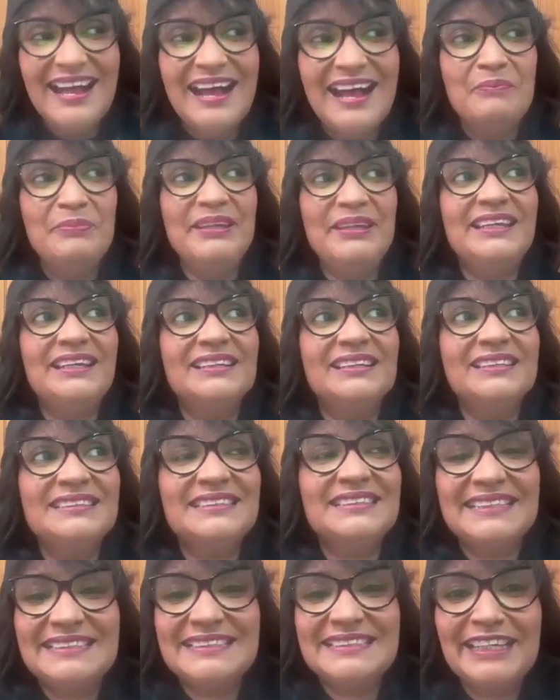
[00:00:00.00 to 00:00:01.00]
because they
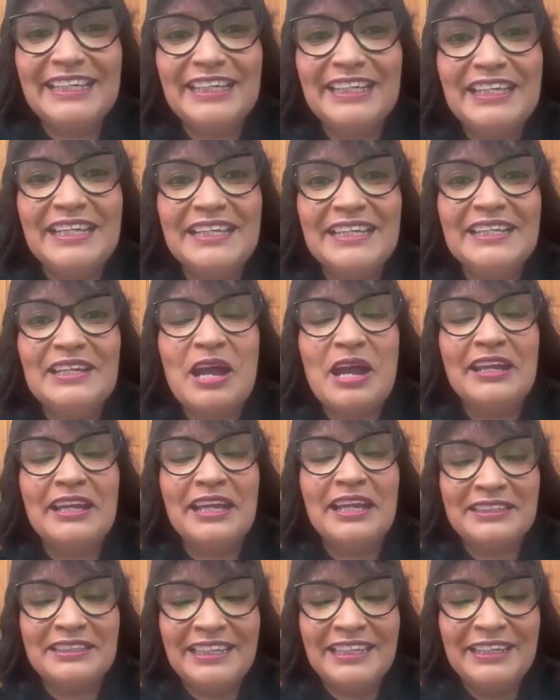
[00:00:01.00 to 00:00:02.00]
say,
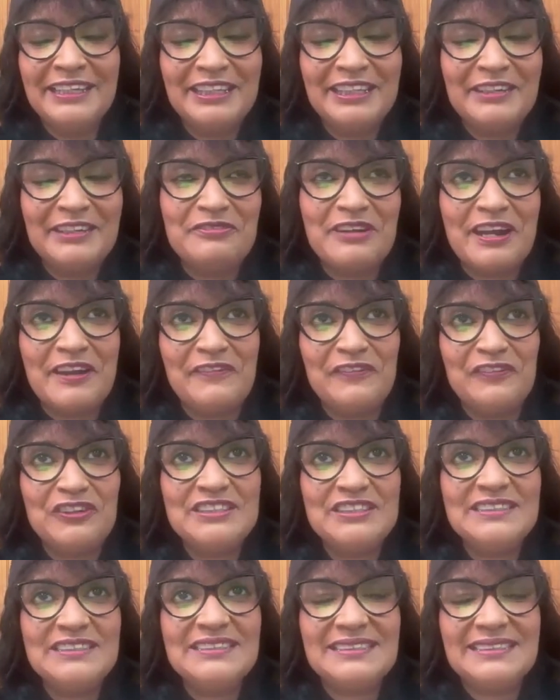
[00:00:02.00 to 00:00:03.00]
they
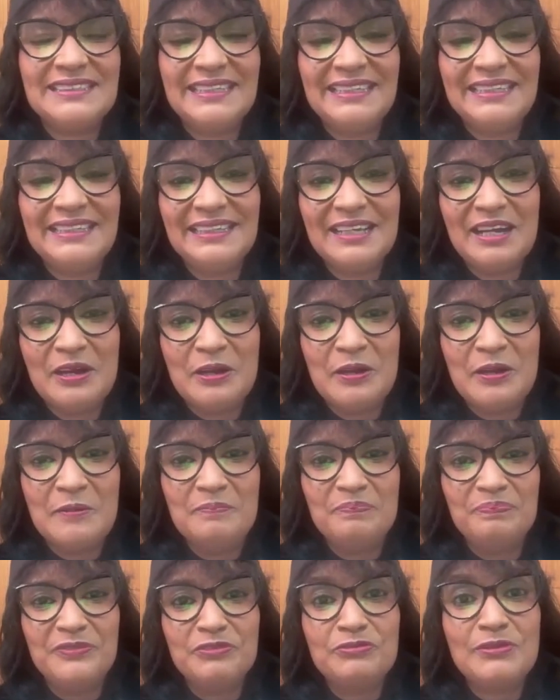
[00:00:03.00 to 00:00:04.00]
reference the
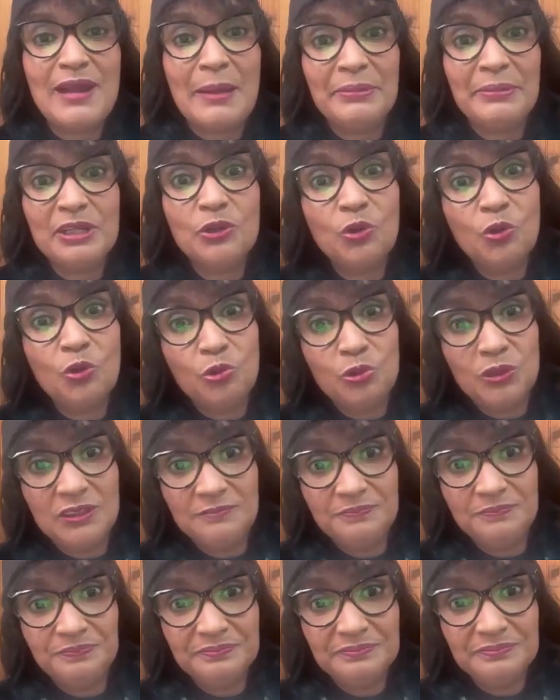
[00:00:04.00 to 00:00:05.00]
rabbit hole.
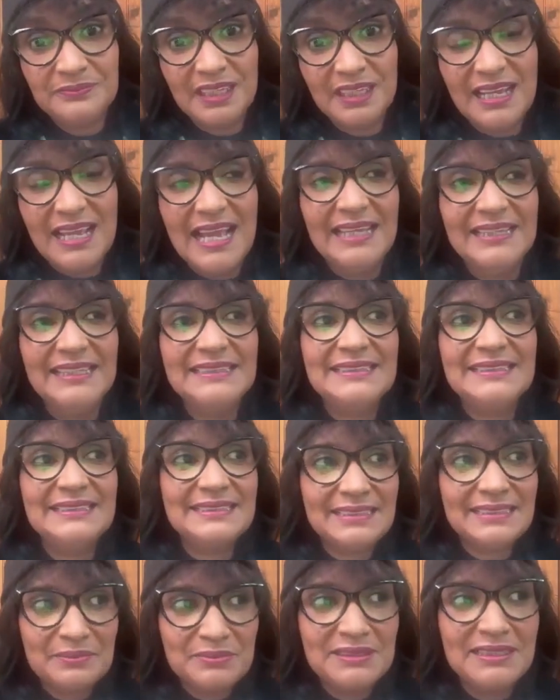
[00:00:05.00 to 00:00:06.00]
And it says,
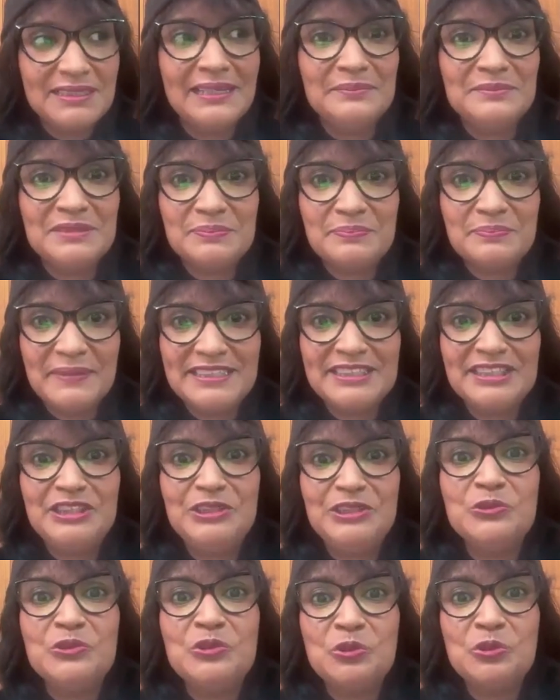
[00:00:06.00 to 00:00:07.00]
miss, you
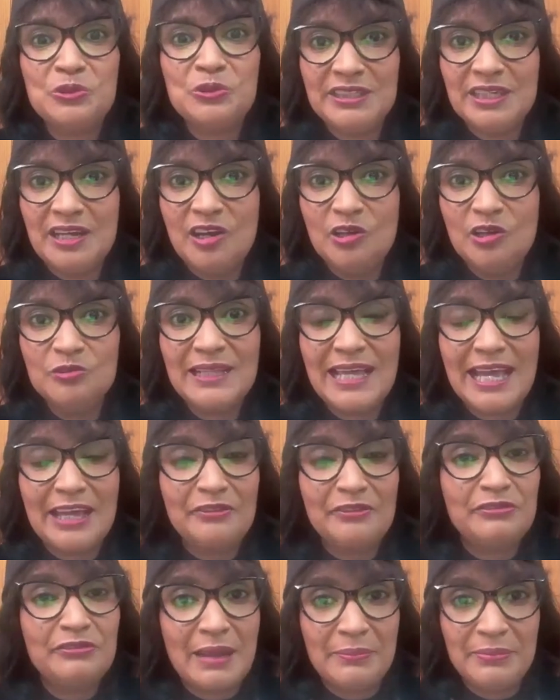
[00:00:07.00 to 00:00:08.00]
go down that
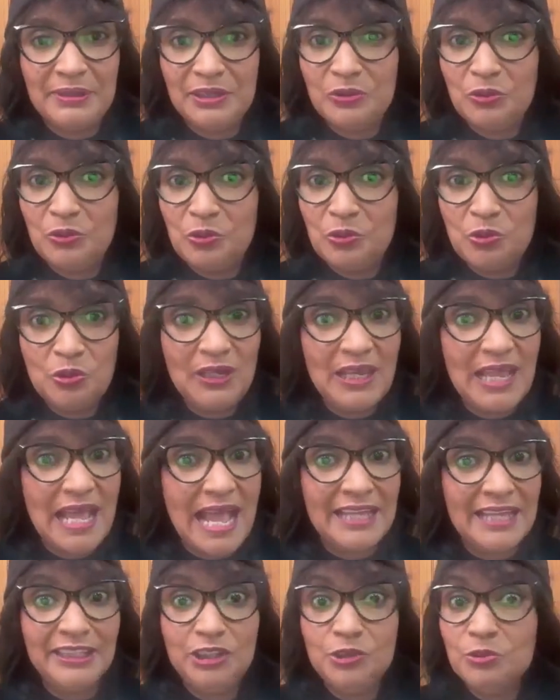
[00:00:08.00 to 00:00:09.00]
rabbit hole
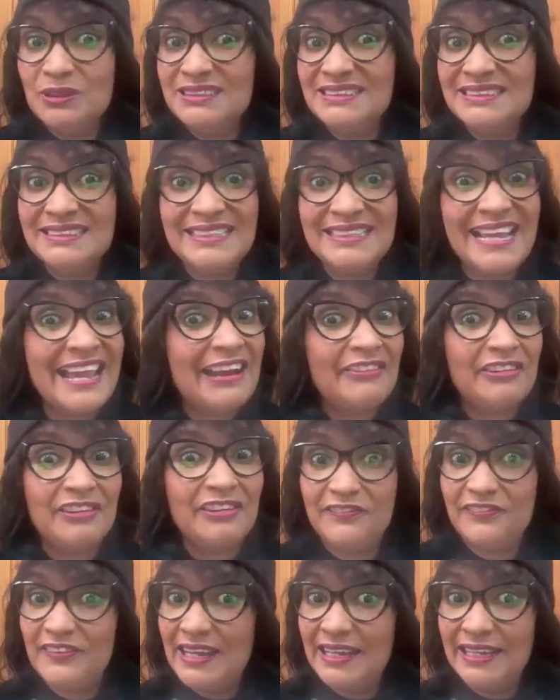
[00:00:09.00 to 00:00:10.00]
and you are
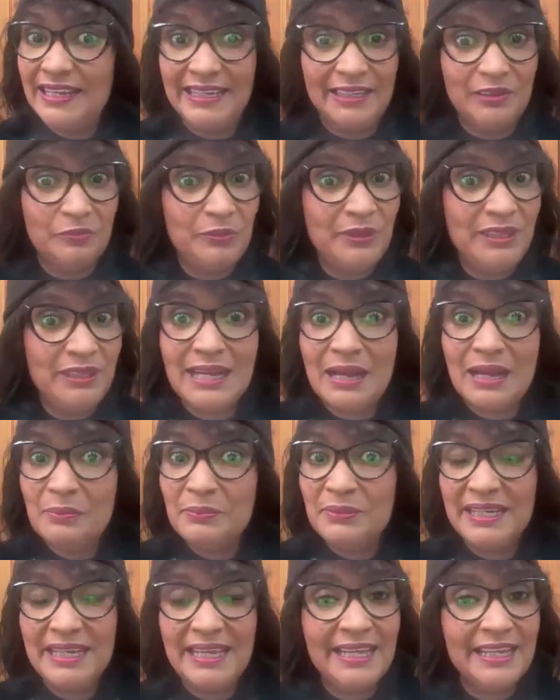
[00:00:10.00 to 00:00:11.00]
terrifying. We come in
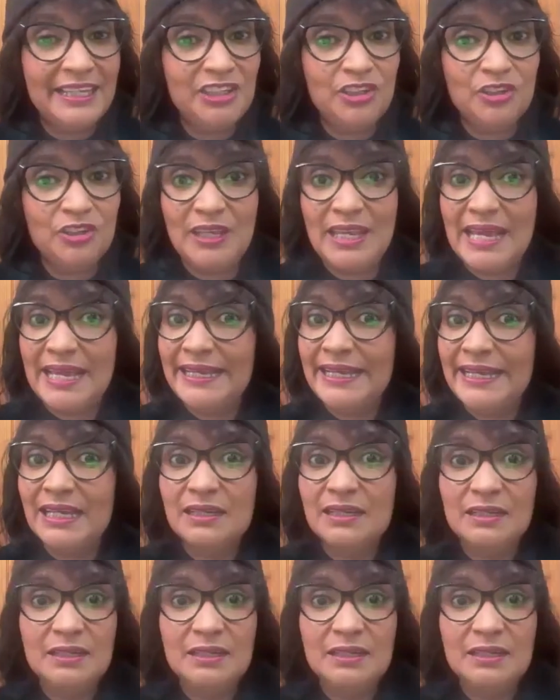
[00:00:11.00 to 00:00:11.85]
here and you're like